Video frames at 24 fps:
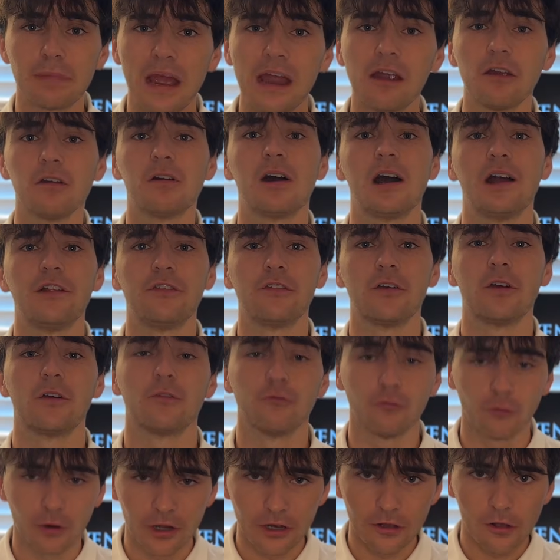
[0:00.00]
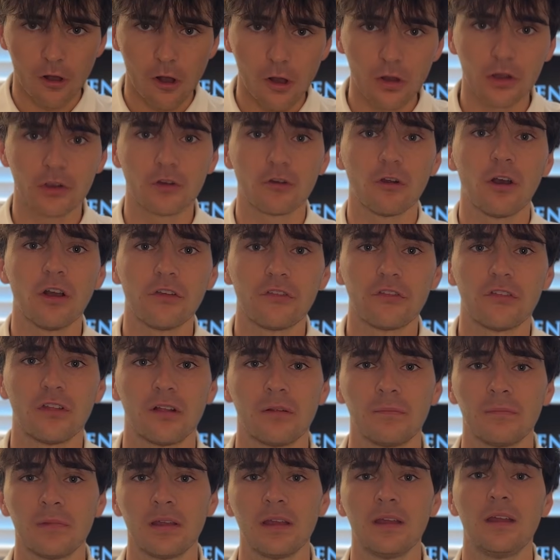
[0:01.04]
power lines running all across
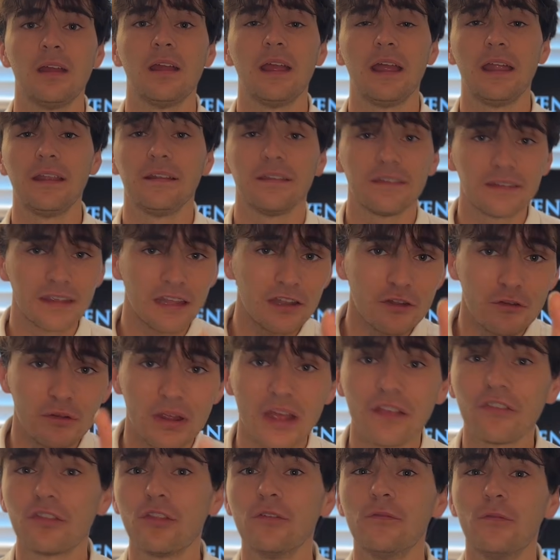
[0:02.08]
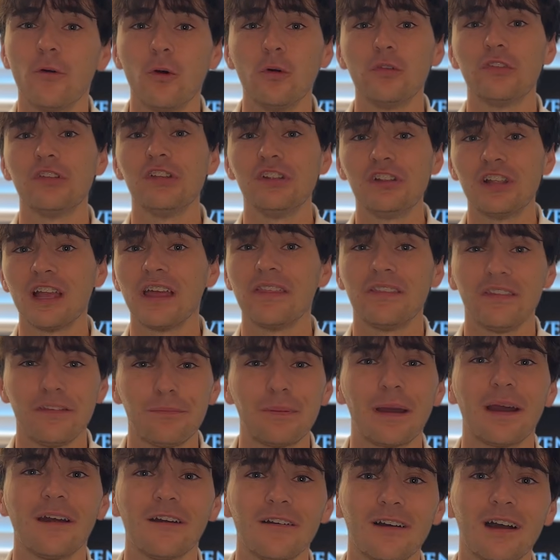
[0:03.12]
them. And can you guess the voltage that these
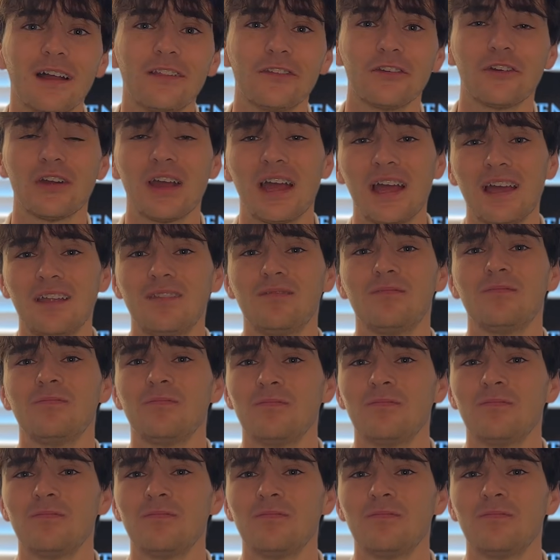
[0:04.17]
power lines are at?